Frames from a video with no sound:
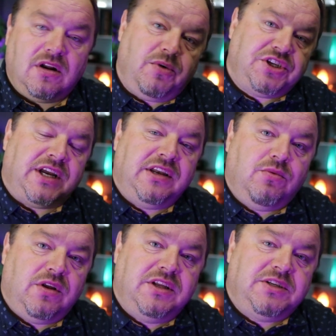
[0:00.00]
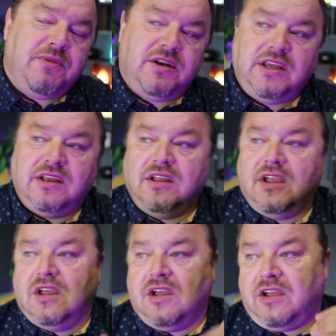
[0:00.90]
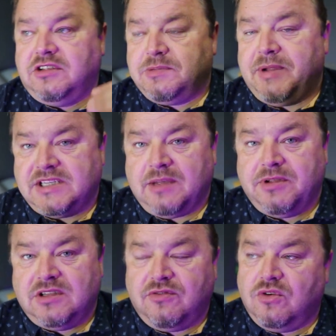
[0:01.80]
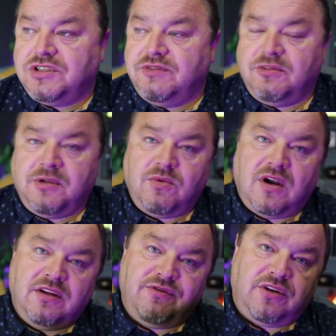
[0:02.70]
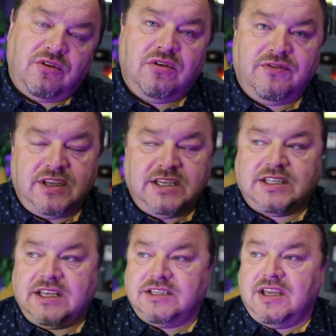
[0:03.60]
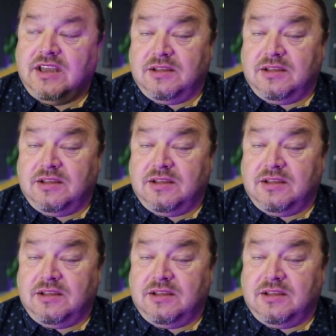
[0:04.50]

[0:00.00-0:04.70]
I wish I hadn't won this money and I'm split up and divorcing from my wife and all of these things.